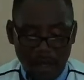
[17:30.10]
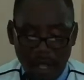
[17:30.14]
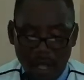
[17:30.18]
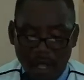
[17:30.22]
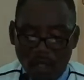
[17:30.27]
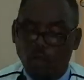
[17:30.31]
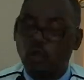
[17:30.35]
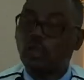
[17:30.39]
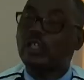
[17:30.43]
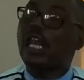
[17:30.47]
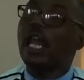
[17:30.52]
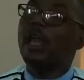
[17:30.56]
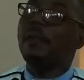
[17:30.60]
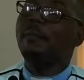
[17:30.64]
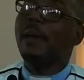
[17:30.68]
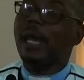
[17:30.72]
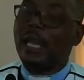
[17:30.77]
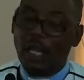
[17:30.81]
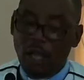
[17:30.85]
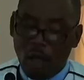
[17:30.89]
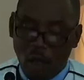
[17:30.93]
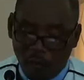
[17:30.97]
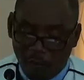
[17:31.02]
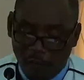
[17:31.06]
Today,
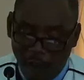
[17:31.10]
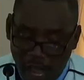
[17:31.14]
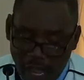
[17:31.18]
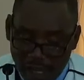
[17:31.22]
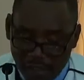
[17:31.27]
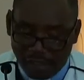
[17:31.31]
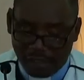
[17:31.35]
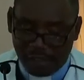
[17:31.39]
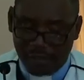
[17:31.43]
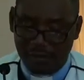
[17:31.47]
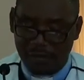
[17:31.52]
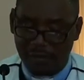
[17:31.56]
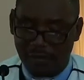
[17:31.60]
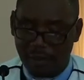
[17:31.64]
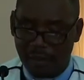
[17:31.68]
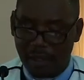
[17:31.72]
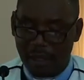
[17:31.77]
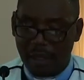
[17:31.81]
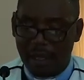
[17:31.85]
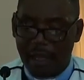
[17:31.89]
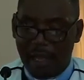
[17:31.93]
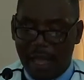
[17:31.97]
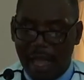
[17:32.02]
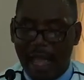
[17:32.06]
many of us
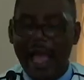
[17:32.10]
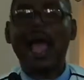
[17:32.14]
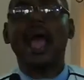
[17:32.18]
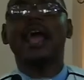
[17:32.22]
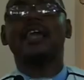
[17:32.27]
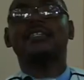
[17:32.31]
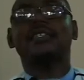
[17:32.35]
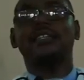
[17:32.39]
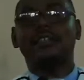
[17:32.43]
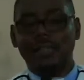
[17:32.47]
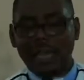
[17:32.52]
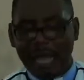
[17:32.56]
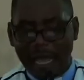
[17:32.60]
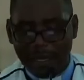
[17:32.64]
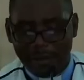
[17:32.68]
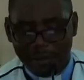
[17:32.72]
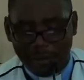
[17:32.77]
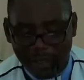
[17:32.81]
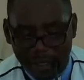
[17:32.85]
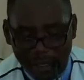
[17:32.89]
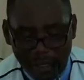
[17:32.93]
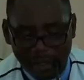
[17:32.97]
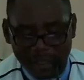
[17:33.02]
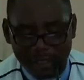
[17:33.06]
act like
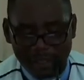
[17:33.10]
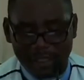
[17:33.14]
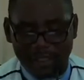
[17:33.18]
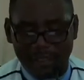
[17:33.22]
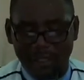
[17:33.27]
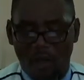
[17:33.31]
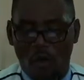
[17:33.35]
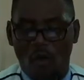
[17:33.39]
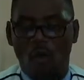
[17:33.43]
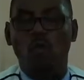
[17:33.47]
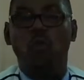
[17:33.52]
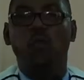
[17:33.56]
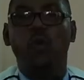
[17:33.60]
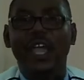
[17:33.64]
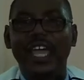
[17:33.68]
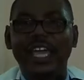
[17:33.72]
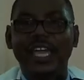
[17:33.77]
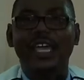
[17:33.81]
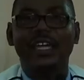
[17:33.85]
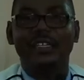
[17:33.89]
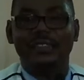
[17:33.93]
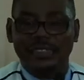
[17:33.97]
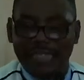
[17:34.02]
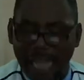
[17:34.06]
these
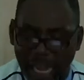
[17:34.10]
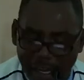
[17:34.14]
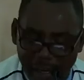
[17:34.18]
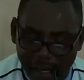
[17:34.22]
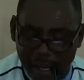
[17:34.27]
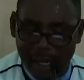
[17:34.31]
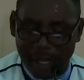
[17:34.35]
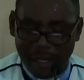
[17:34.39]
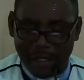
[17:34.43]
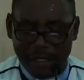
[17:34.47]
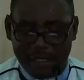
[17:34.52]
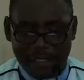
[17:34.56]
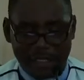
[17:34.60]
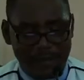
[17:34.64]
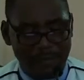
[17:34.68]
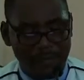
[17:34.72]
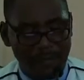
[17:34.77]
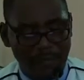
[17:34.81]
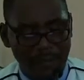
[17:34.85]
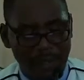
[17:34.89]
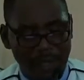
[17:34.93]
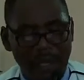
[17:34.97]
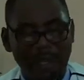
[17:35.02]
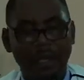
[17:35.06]
wicked tenants
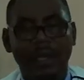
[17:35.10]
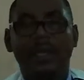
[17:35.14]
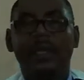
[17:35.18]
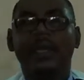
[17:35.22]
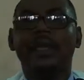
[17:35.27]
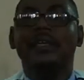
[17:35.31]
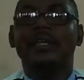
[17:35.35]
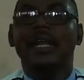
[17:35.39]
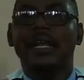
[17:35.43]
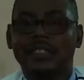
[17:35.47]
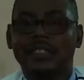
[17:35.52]
in the